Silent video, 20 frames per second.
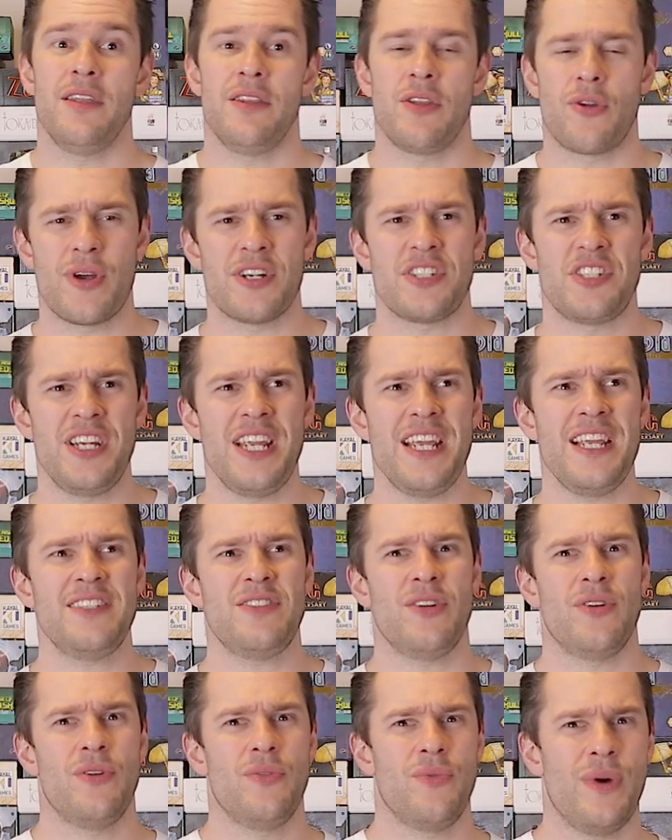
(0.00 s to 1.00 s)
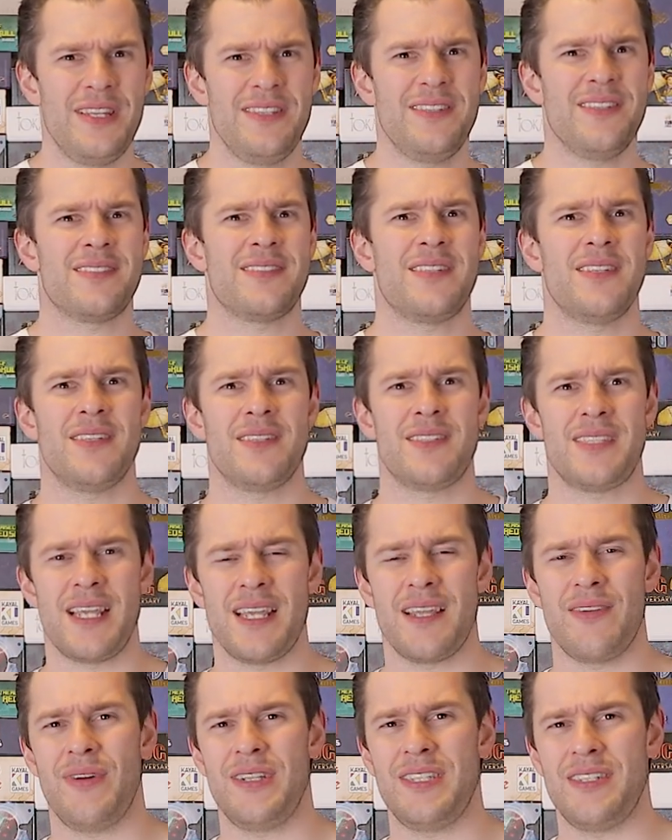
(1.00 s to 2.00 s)
The question is, when do
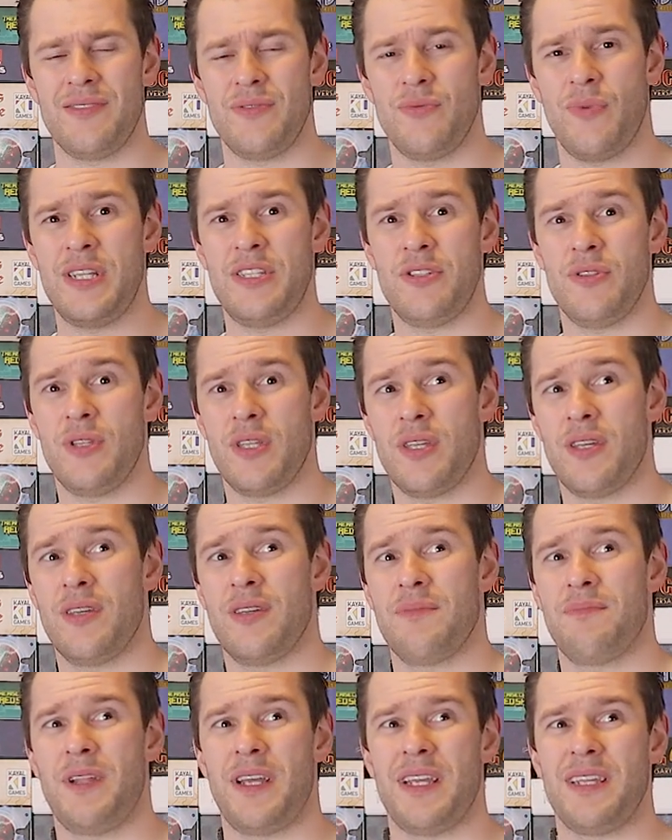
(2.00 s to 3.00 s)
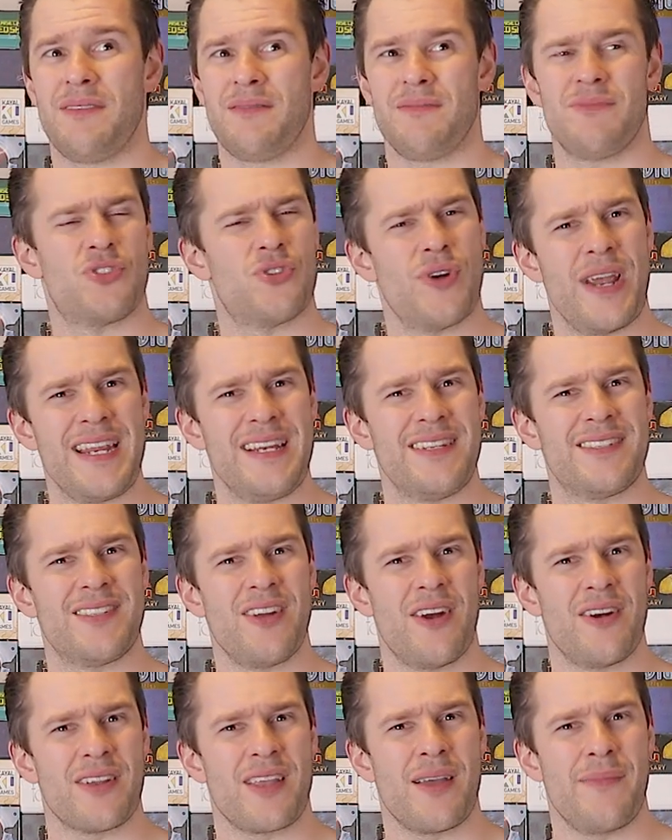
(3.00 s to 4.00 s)
the trains
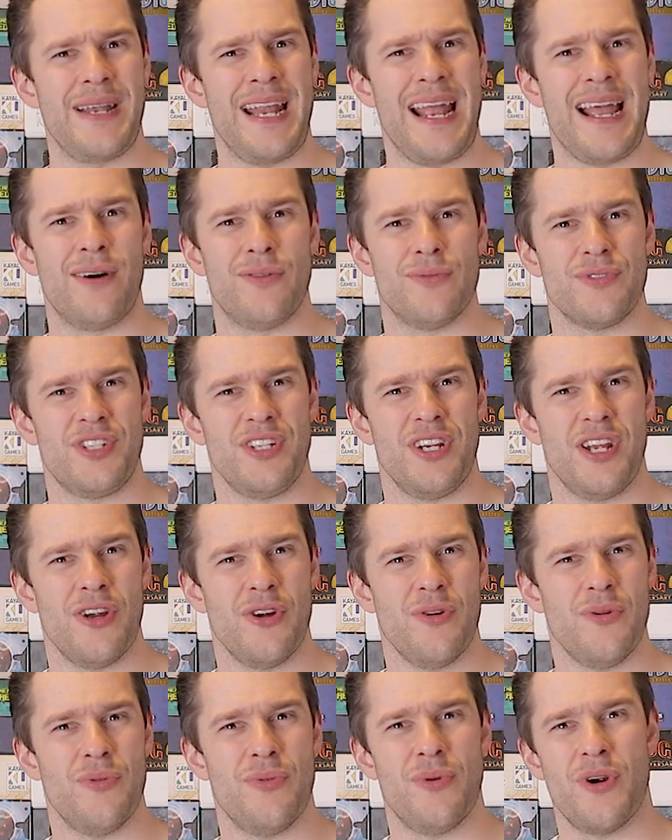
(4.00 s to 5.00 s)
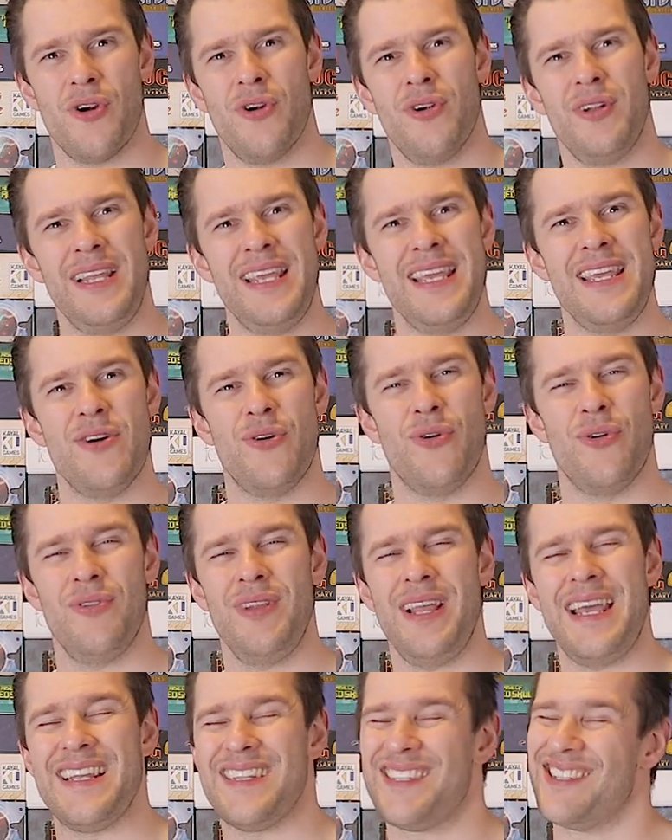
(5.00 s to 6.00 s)
start coming out? You know, early or
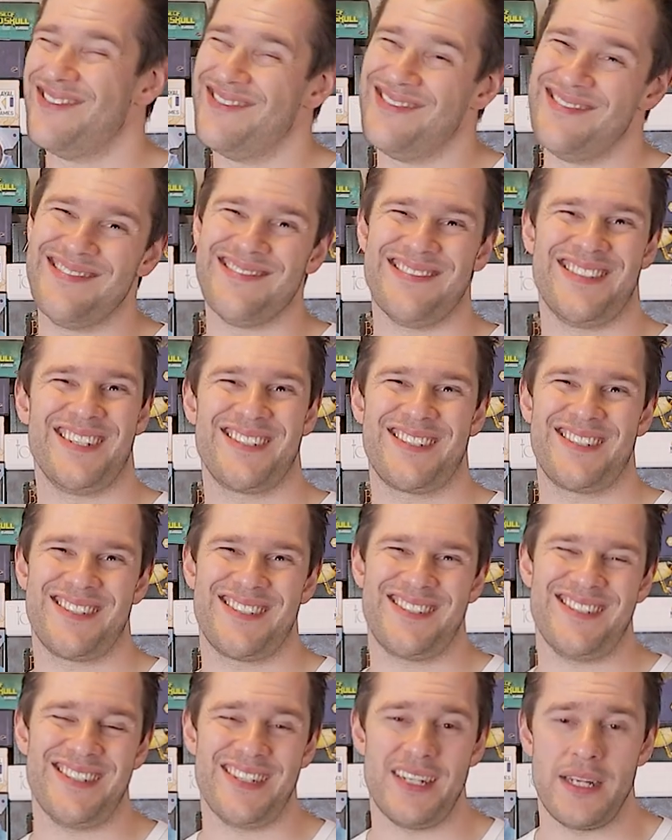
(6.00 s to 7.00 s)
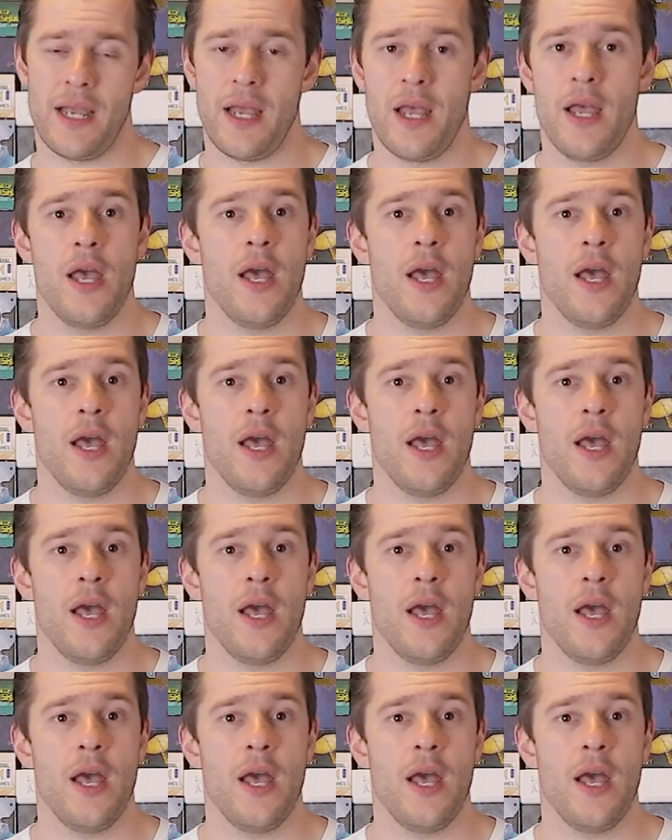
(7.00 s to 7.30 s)
late? Ooh, hard to say.